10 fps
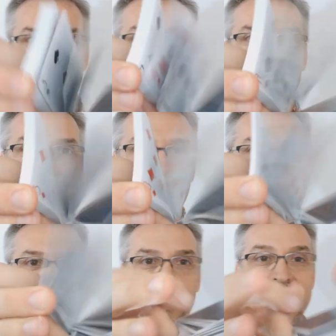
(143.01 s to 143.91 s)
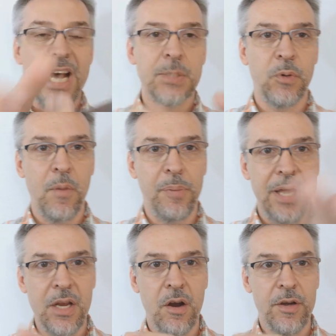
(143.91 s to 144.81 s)
These cards come to us from the Expert
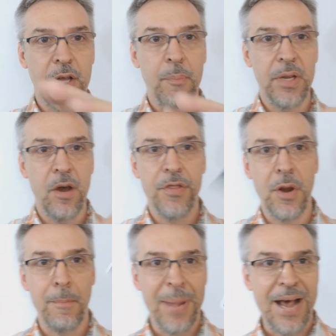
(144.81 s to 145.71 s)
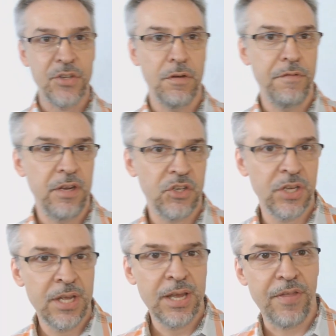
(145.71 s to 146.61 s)
Playing Card Company on their master
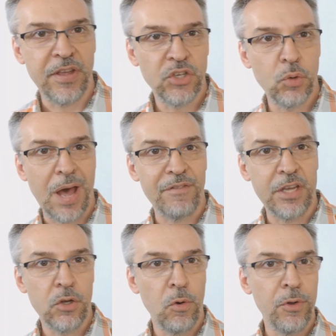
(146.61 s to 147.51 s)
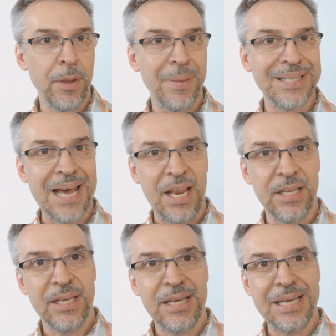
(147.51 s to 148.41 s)
finish, and they do have a gold
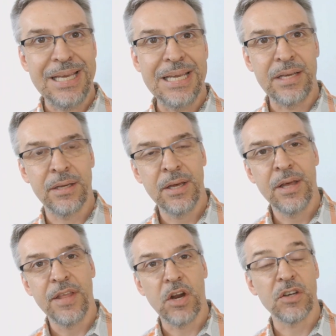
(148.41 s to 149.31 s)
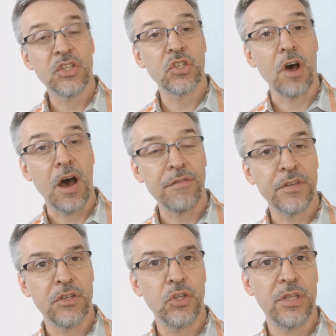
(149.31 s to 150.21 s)
metallic ink. They are
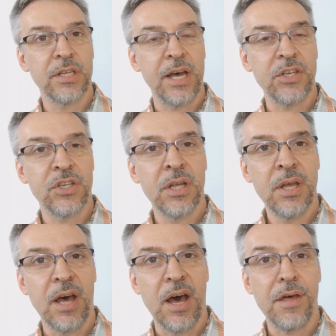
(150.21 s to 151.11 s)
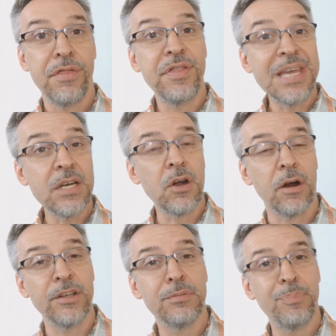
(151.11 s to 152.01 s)
soft to the touch, thin
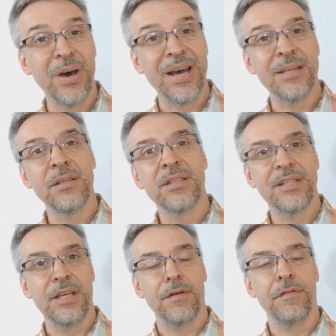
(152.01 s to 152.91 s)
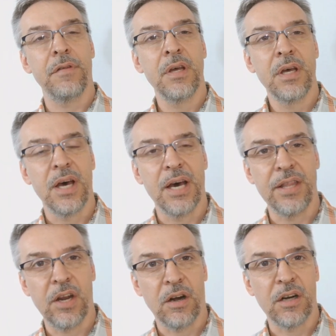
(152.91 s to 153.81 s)
cards, but stiff.
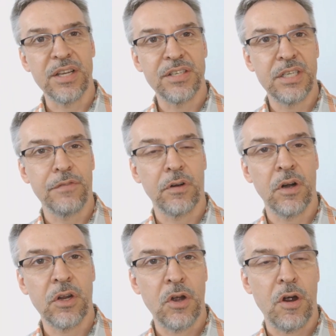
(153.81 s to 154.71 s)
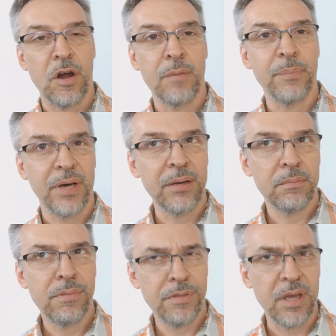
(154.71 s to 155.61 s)
They are a stiffer card,
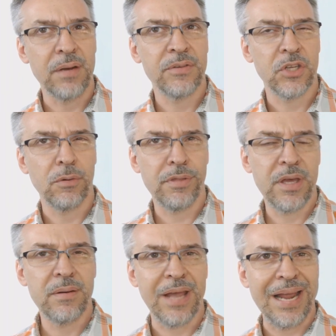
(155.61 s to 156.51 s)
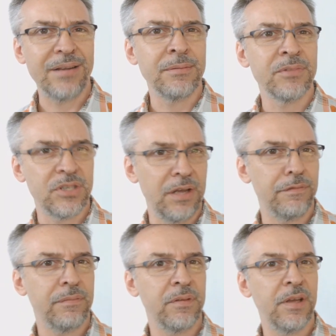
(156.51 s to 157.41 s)
but thin. So thin and
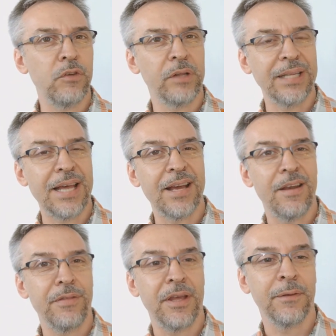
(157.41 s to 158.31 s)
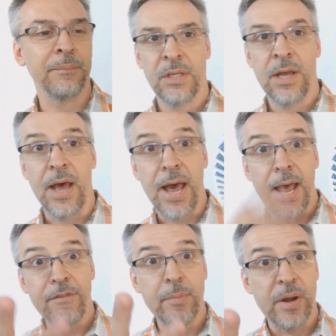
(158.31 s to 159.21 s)
stiff, if you like that kind of thing.
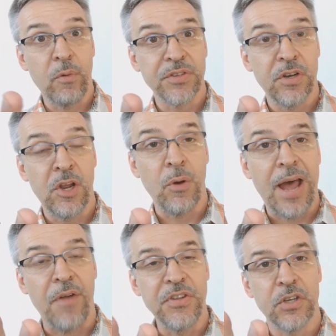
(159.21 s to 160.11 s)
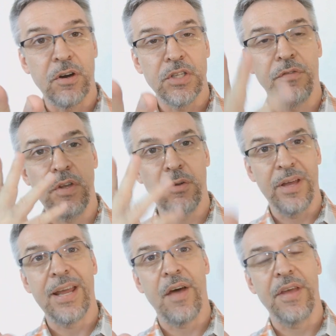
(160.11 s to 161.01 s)
Everybody wants to know how these cards feel
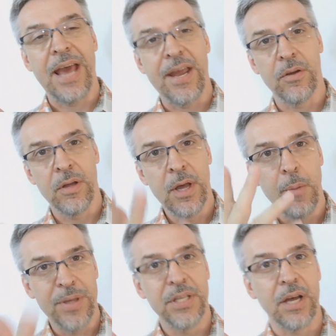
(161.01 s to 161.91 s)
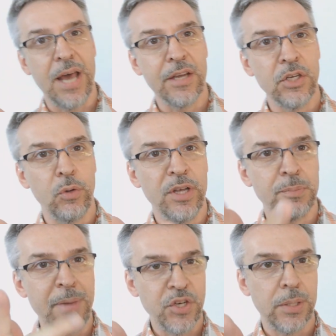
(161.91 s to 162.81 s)
and how they handle. Best thing I can do
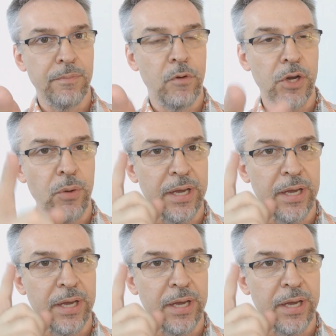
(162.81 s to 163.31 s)
is measure them for you.